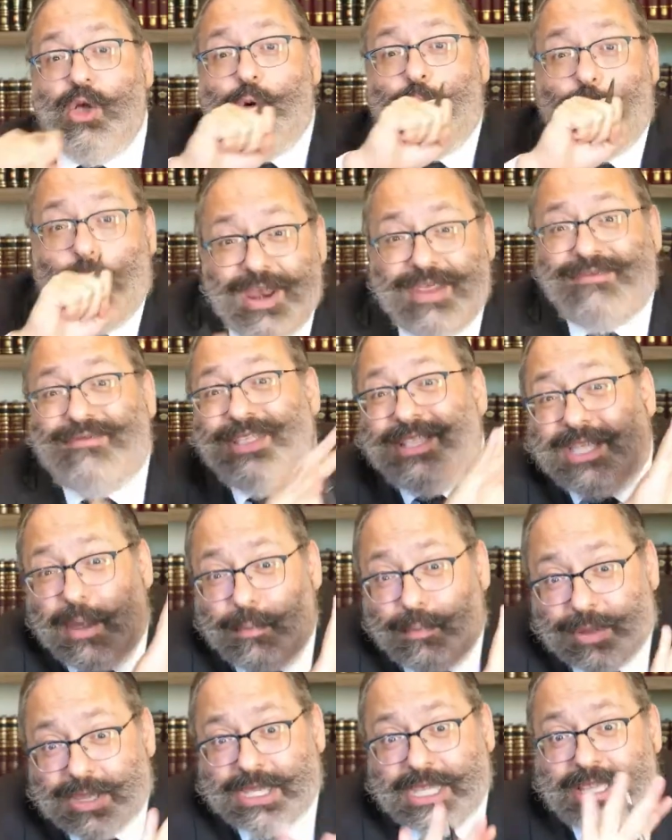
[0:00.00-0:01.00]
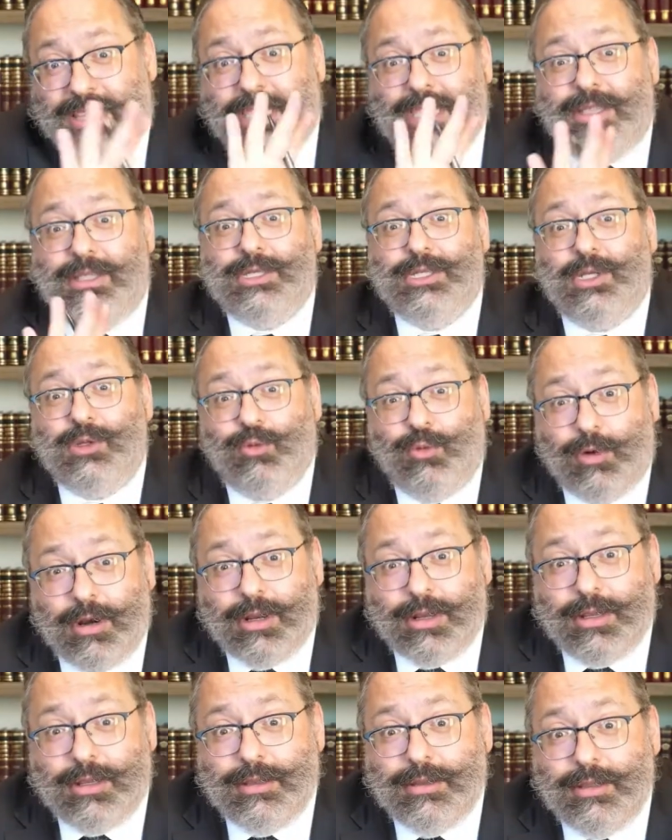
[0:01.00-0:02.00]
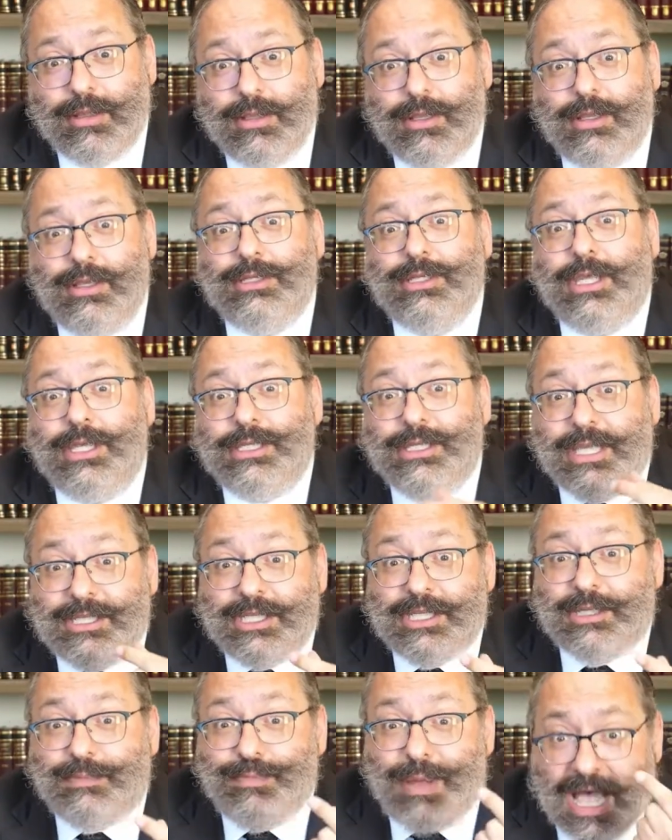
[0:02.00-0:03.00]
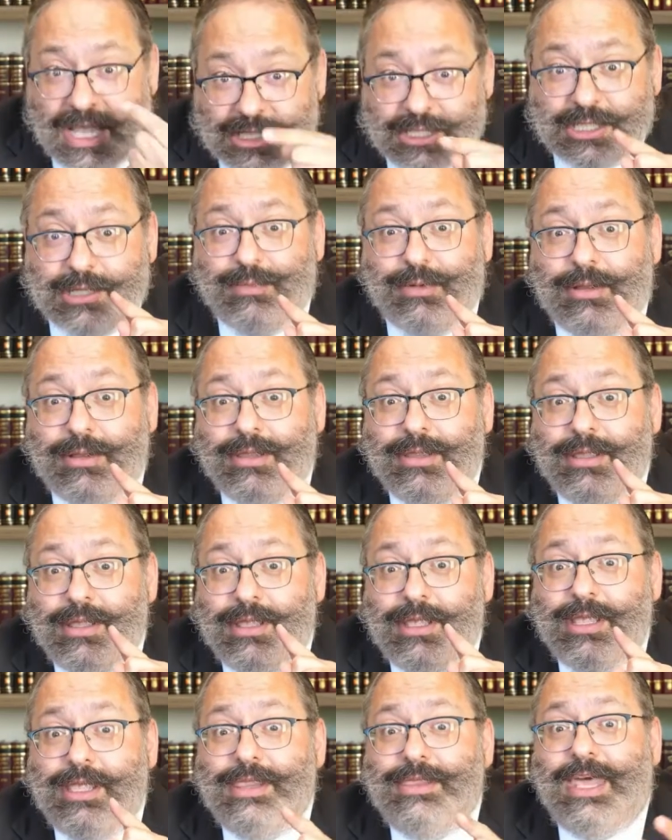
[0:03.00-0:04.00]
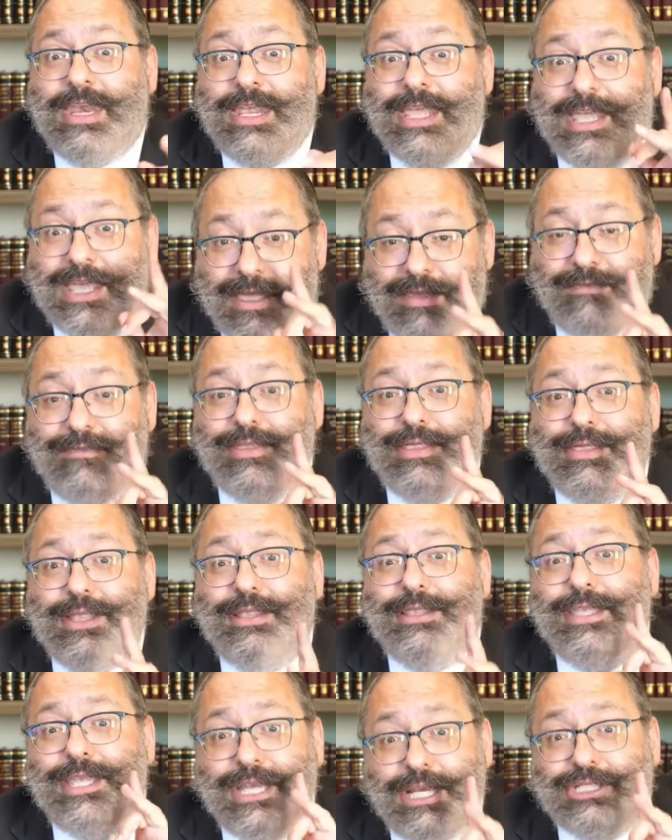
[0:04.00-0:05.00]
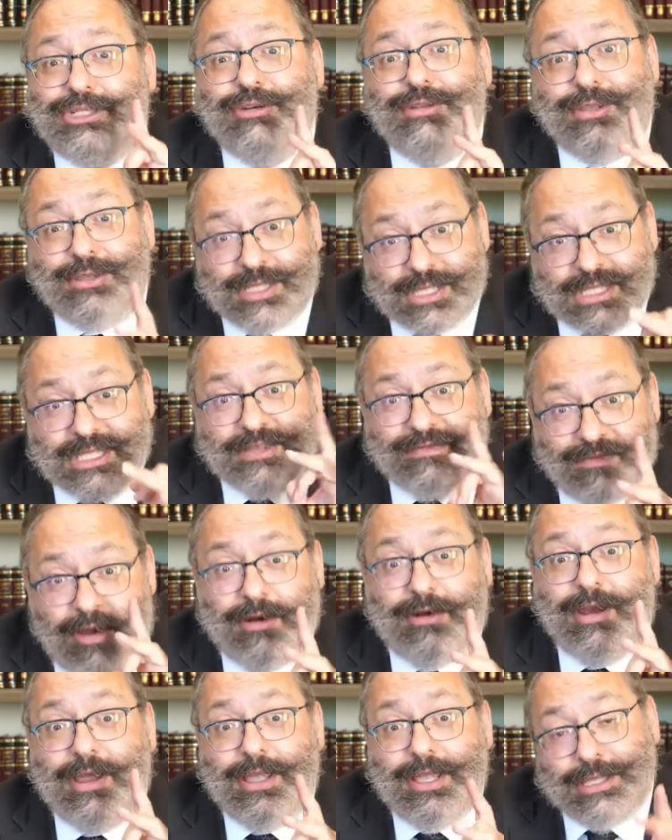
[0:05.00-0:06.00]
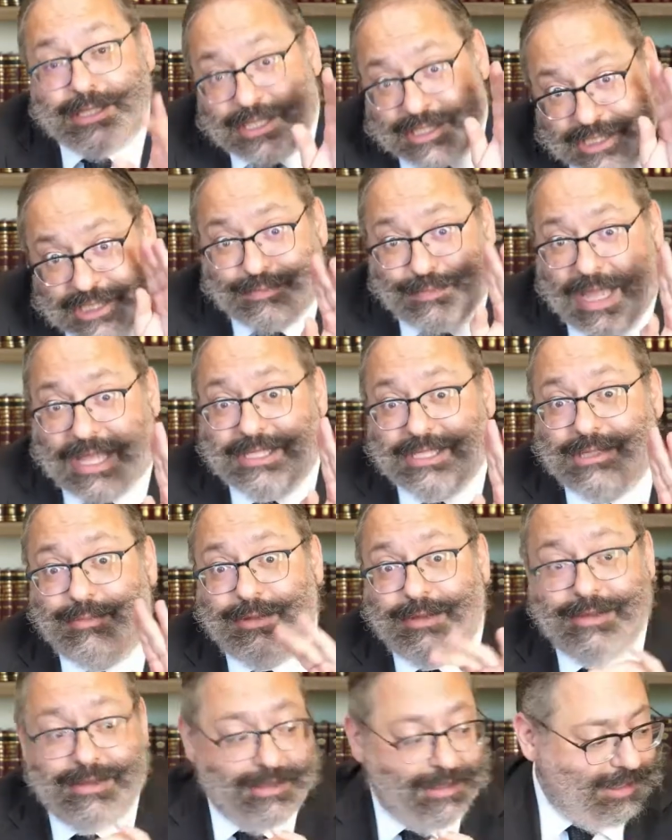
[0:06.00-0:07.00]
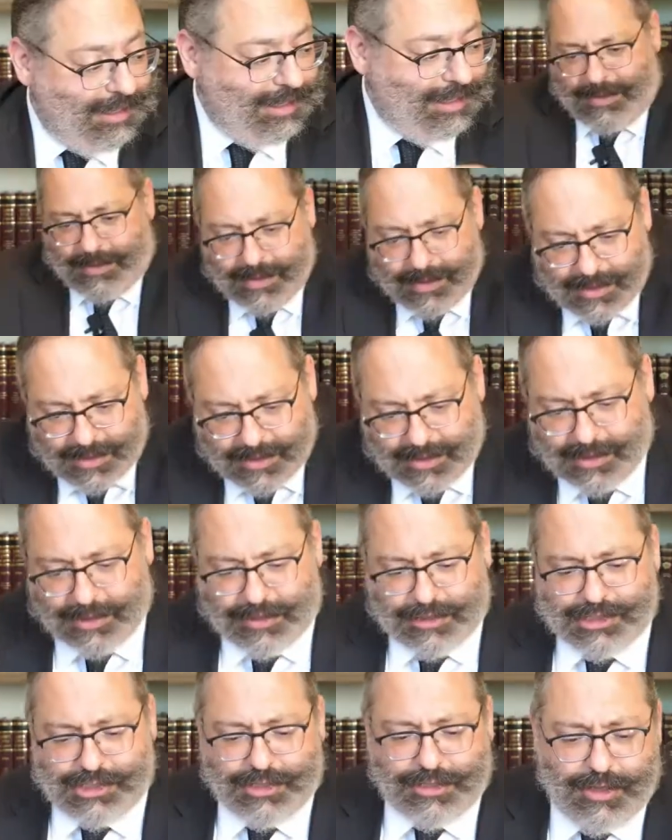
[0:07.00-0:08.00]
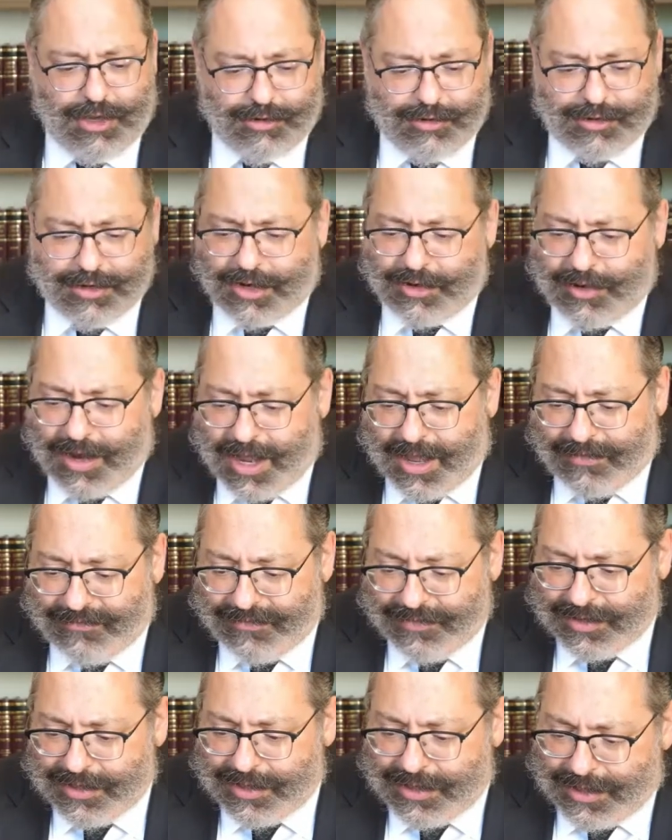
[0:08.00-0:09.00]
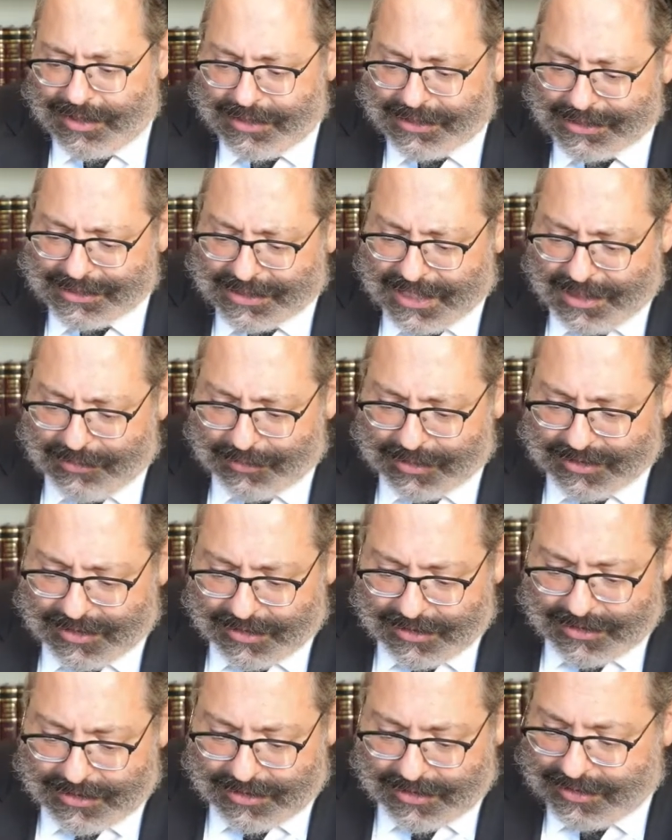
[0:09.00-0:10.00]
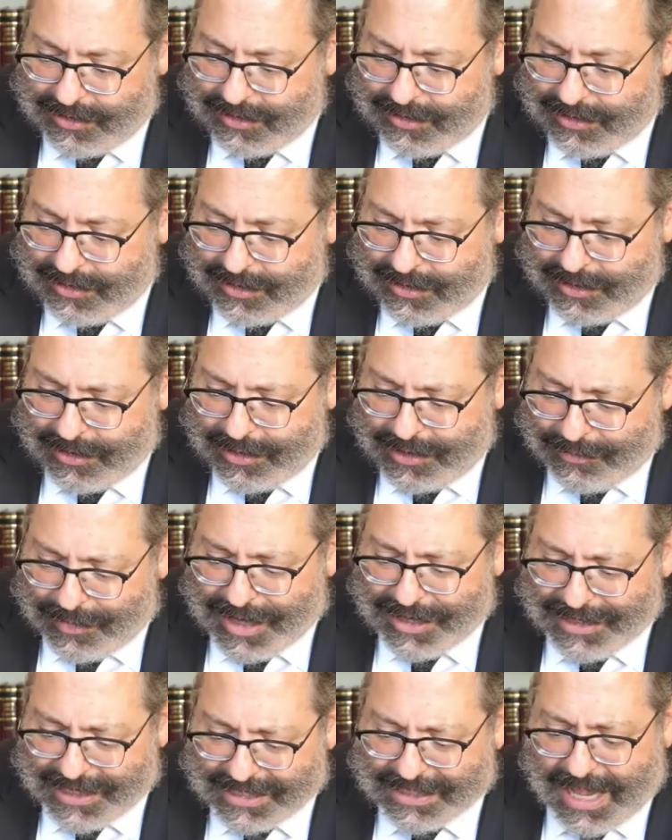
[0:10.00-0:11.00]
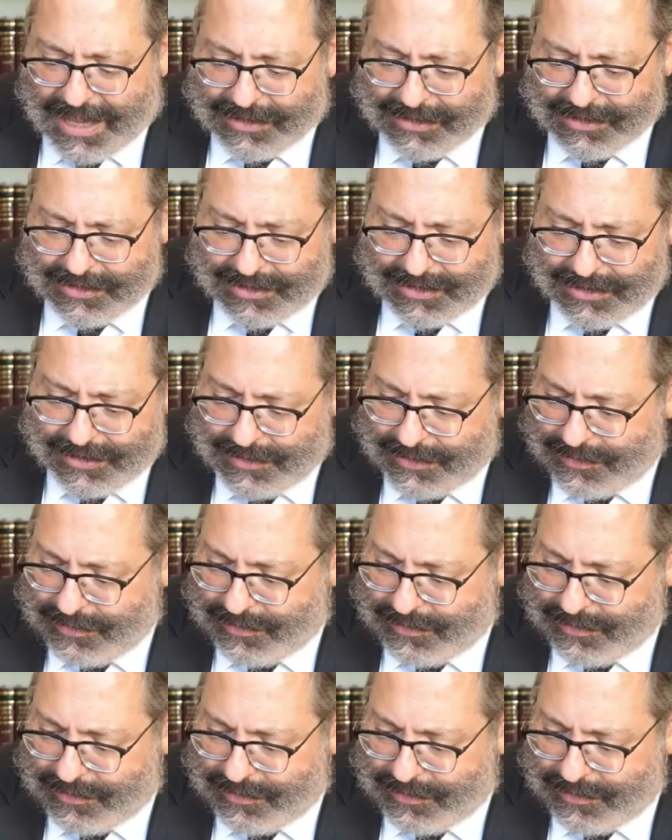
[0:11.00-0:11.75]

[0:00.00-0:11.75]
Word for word: What if it completely doesn't work? So he says it's possible that even the teacher, there's a svara, he says it's possible. Shulchan Harav, Talmud Torah, Dalad.